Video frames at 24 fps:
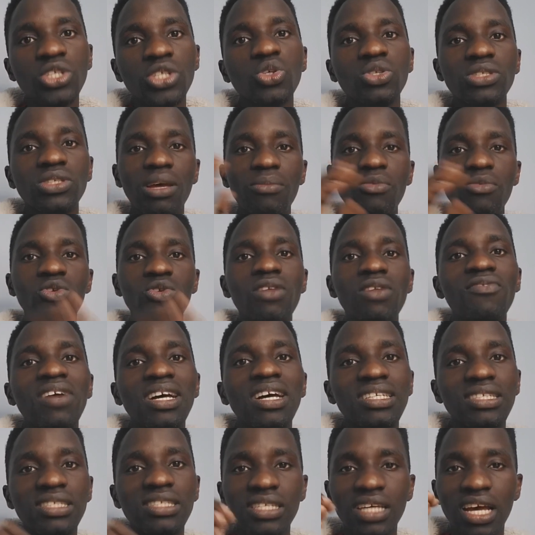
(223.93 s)
So some
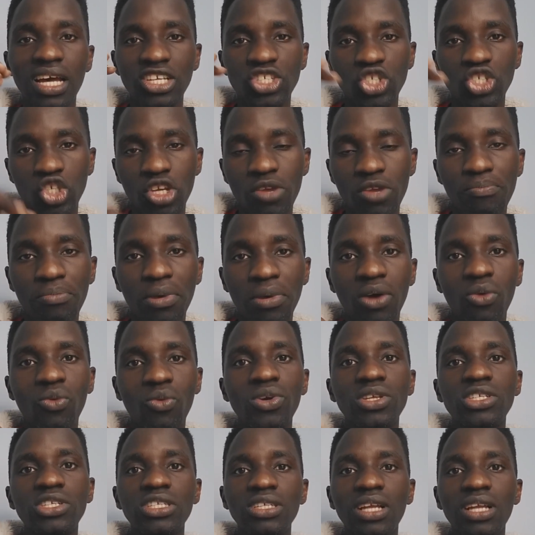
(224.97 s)
universities are cheaper,
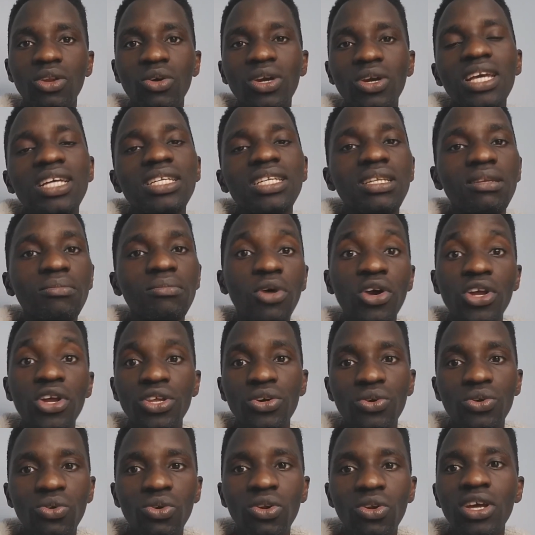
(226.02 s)
which are located more in
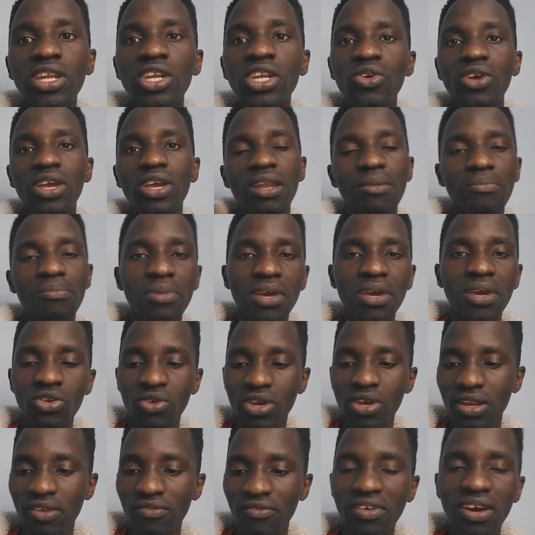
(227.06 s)
rural, and you can
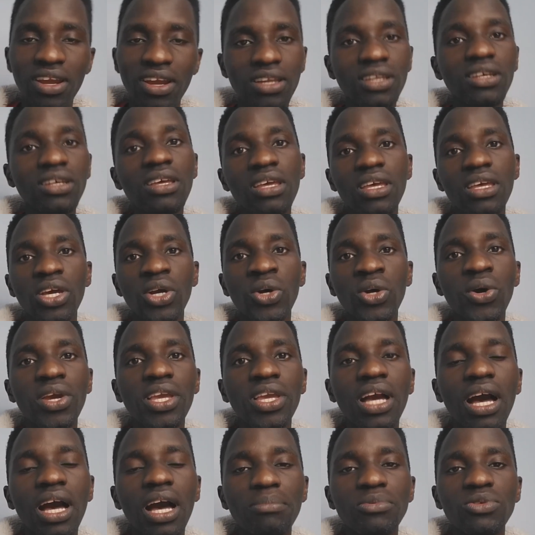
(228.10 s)
find
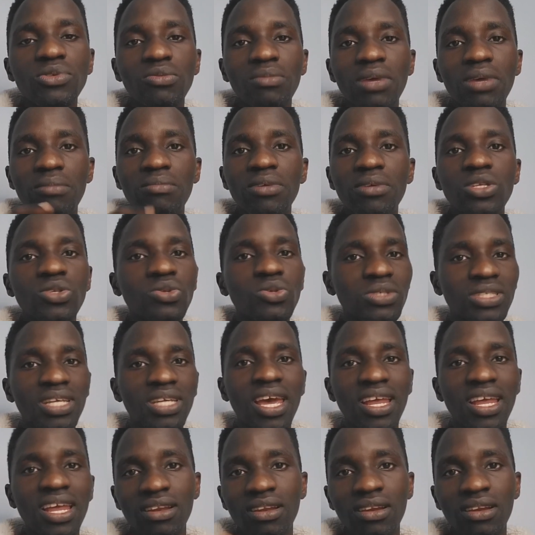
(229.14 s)
going up to maybe to
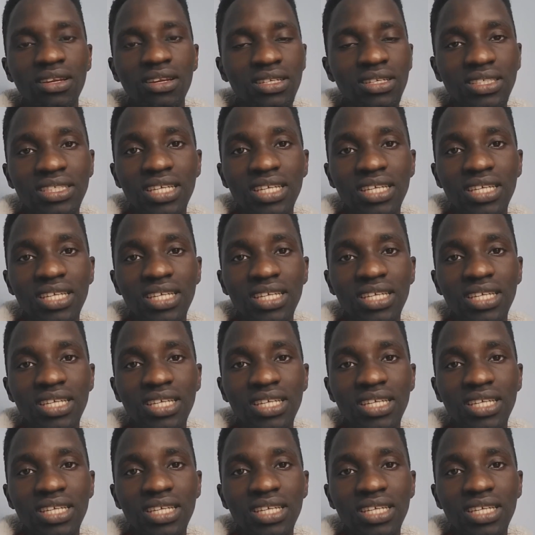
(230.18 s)
10k